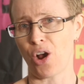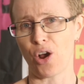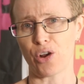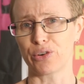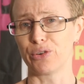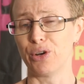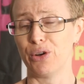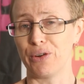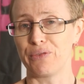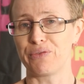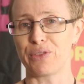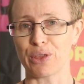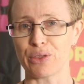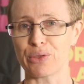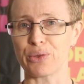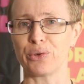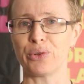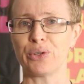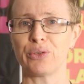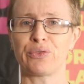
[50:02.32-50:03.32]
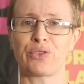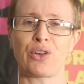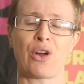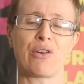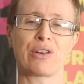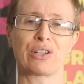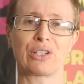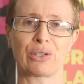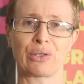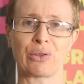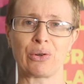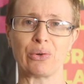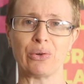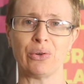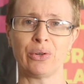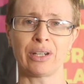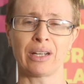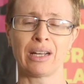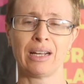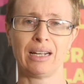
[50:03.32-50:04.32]
horror of the thought of going to
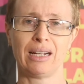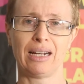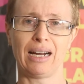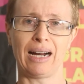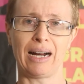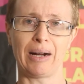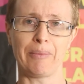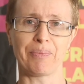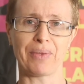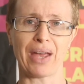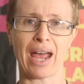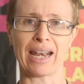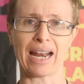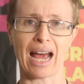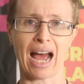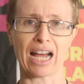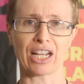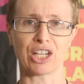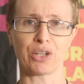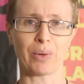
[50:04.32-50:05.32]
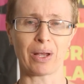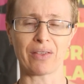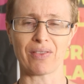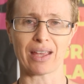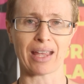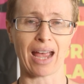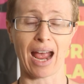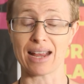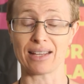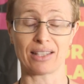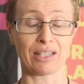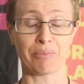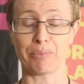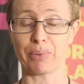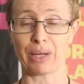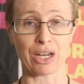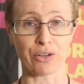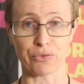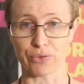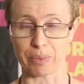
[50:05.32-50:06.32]
court um, and arguing their case and
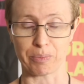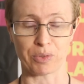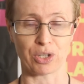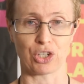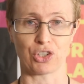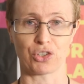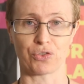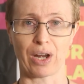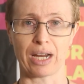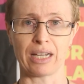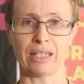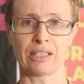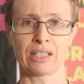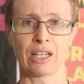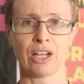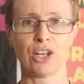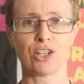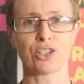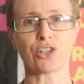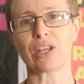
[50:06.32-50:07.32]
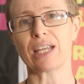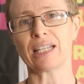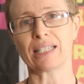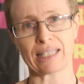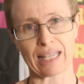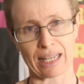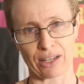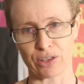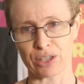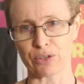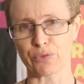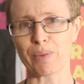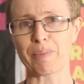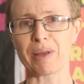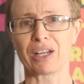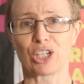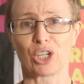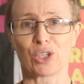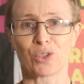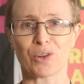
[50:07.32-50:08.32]
being ripped to shreds. So, yes, the, the
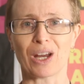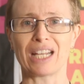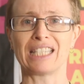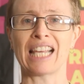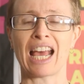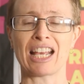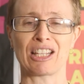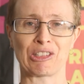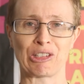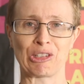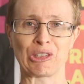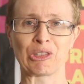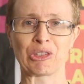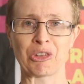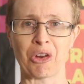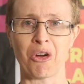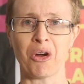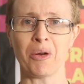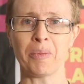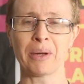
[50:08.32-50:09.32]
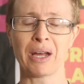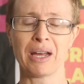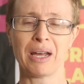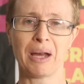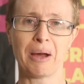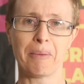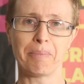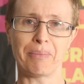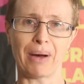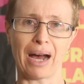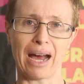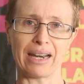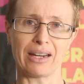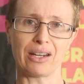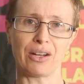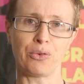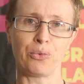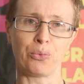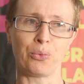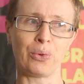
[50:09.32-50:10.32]
ripping to shreds has to stop, but
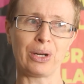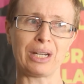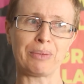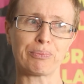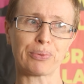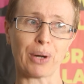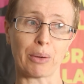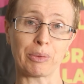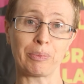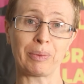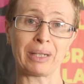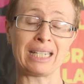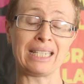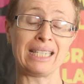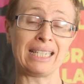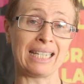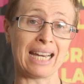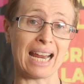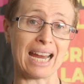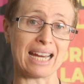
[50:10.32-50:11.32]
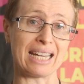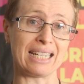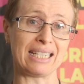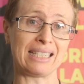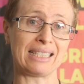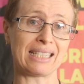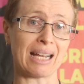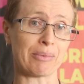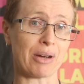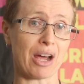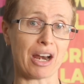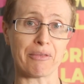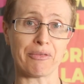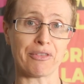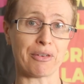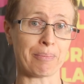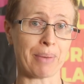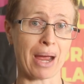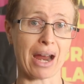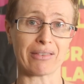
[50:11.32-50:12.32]
we probably need some kind of
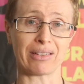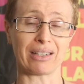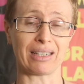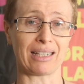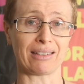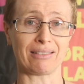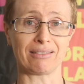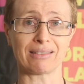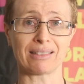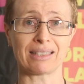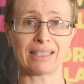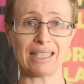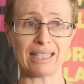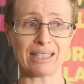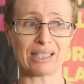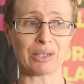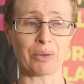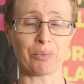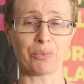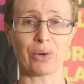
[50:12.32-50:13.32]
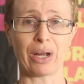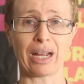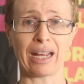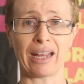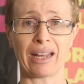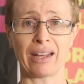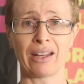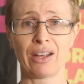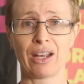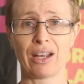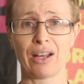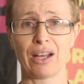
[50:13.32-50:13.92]
a parallel system where